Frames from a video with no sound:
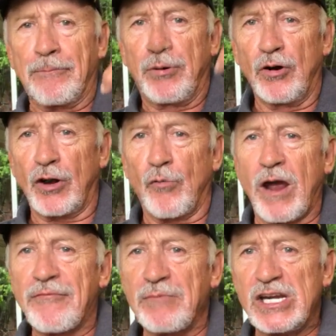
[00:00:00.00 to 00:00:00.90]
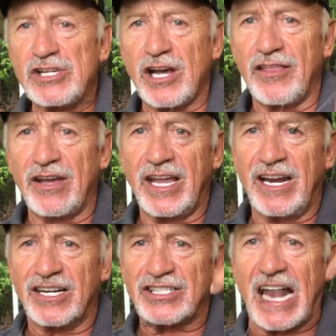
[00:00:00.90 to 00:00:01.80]
pull away from each other and
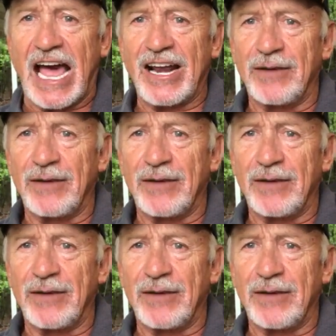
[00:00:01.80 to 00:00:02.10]
they'll slide